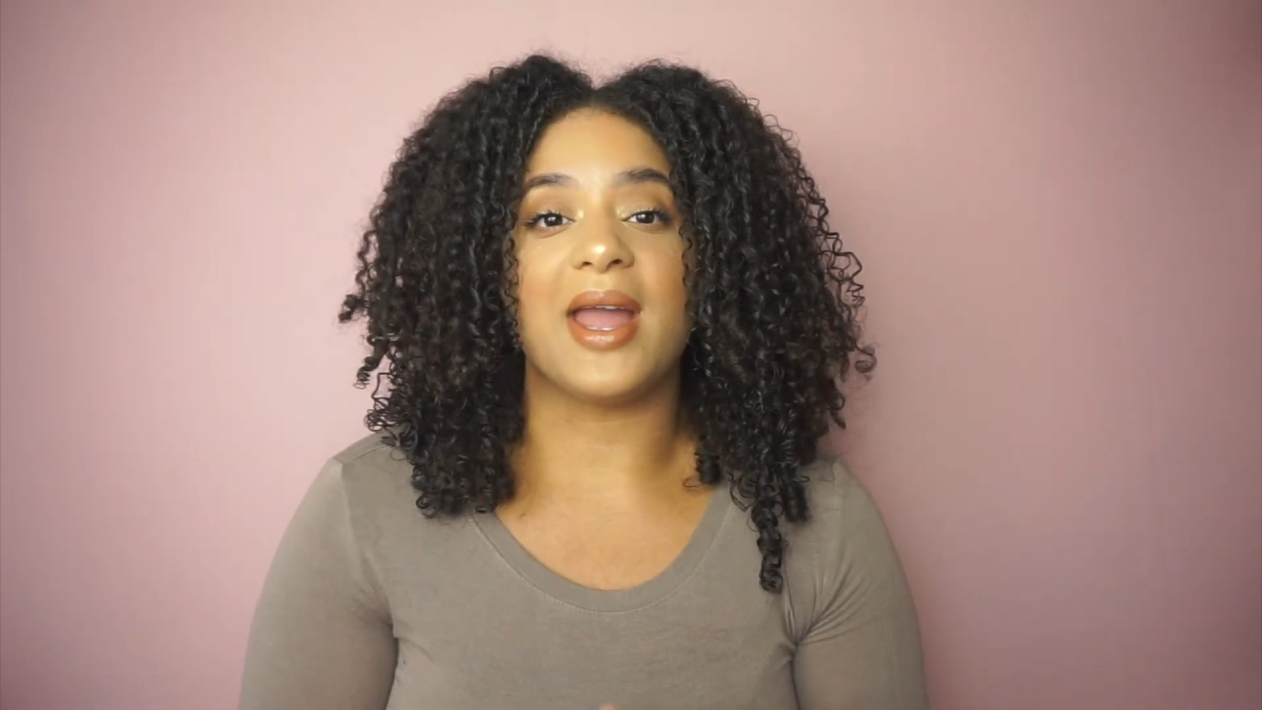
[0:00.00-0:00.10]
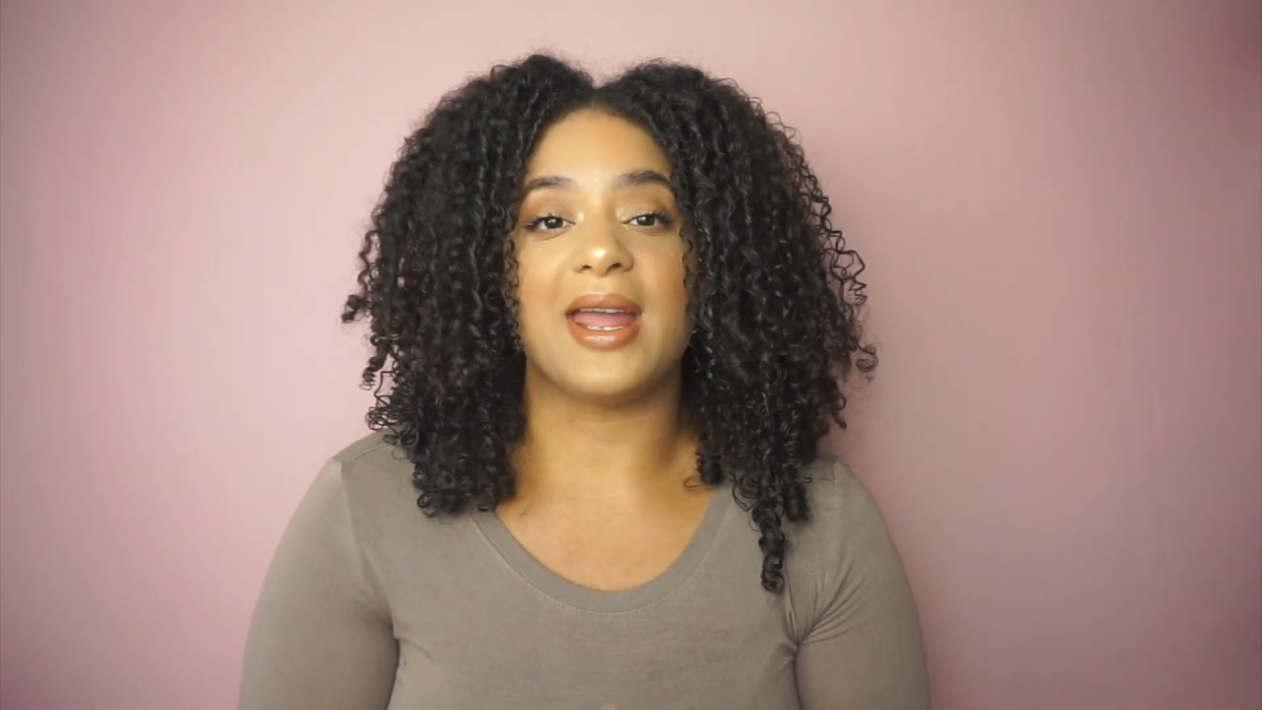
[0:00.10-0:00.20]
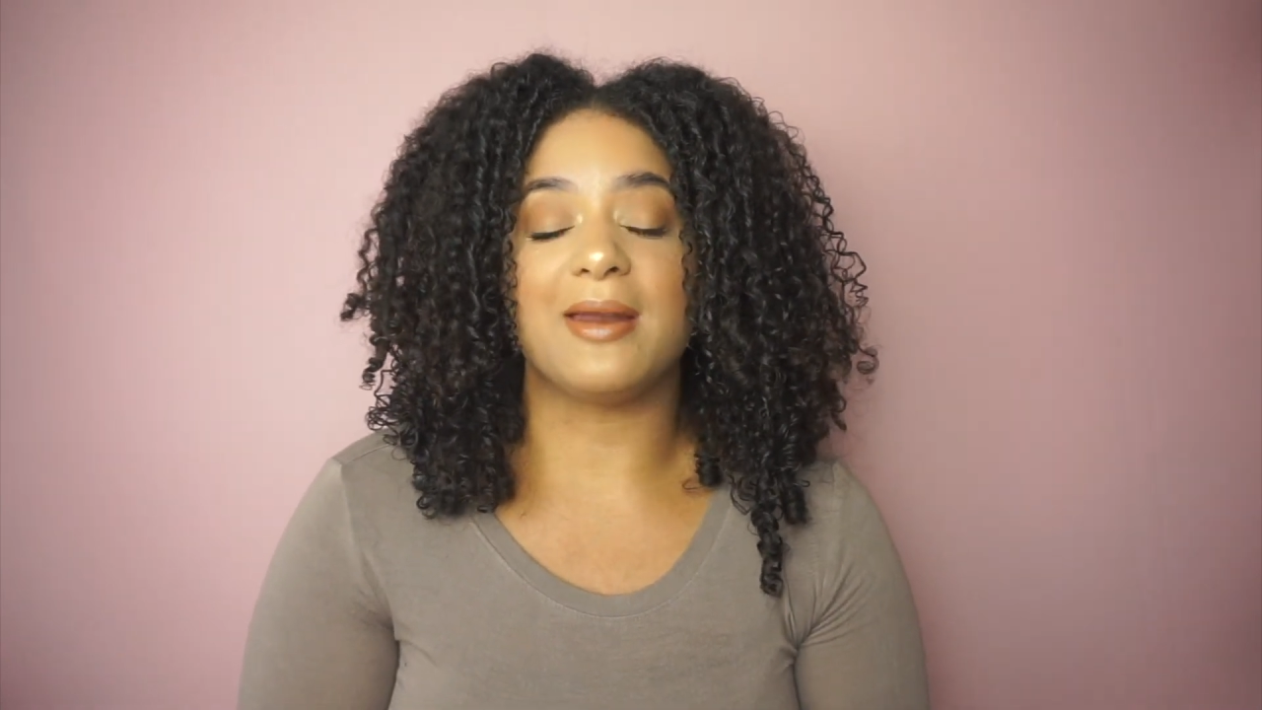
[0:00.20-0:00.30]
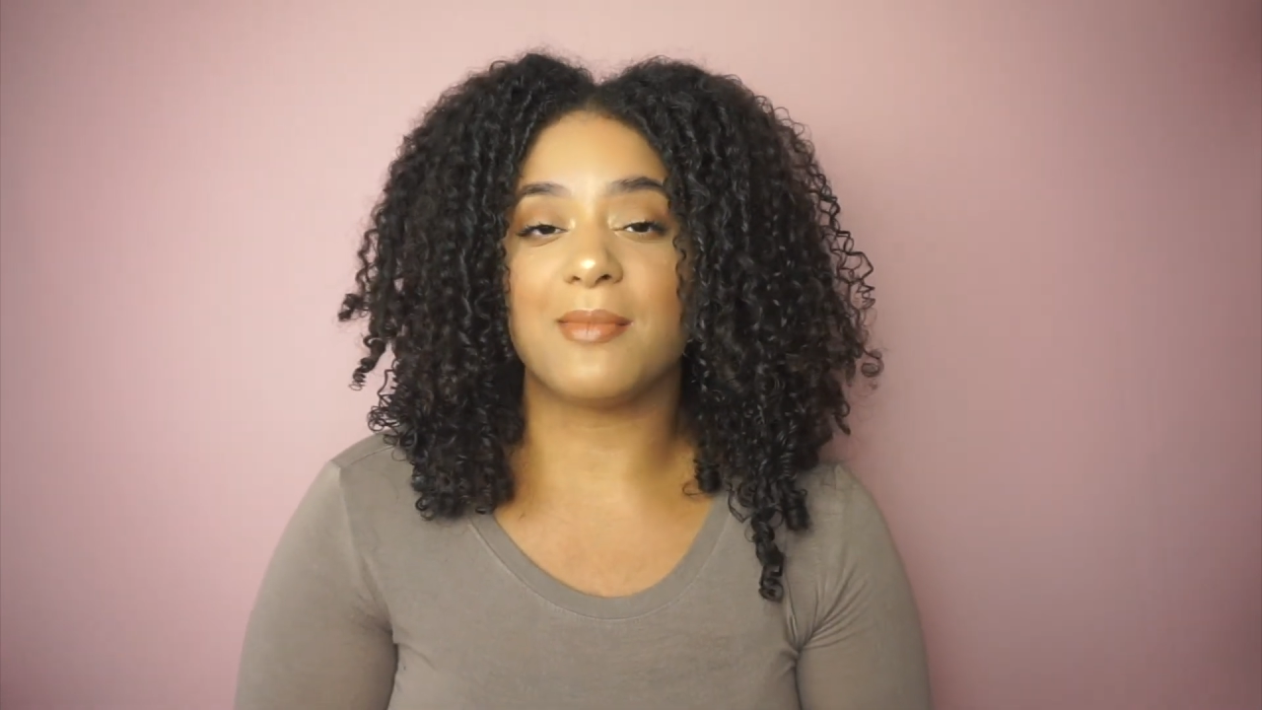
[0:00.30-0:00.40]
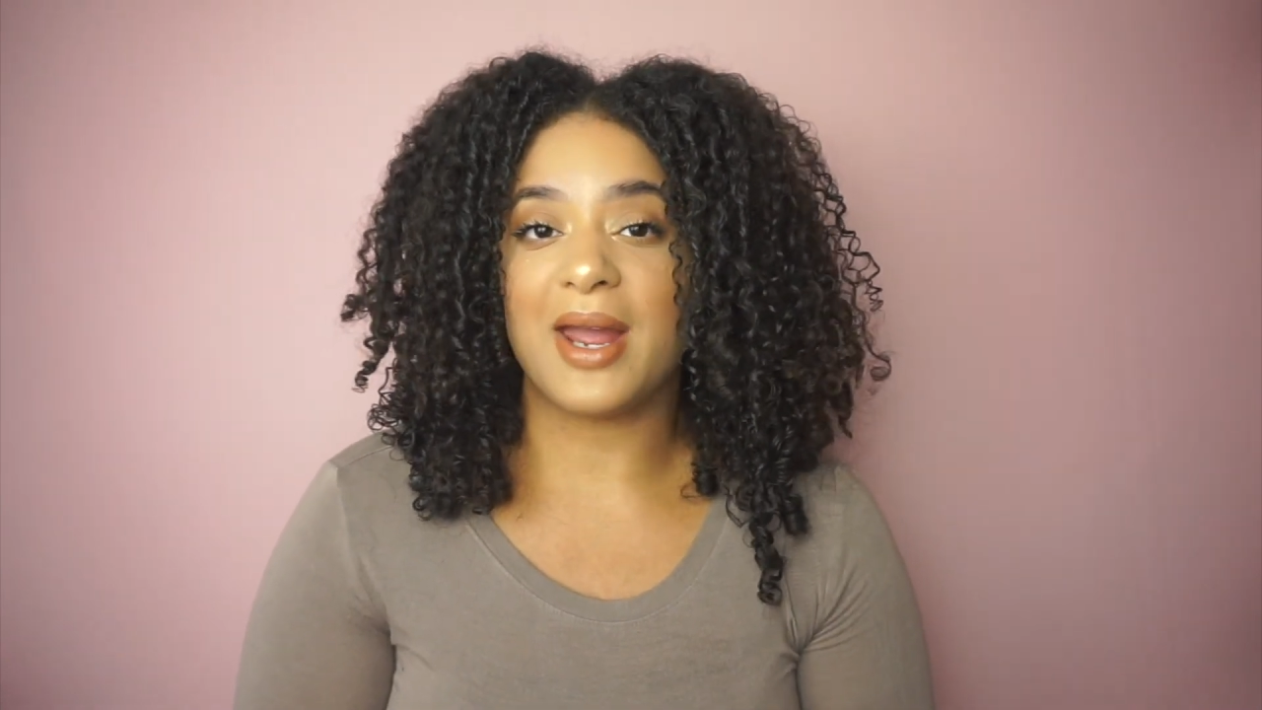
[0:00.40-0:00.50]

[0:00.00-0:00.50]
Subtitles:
in my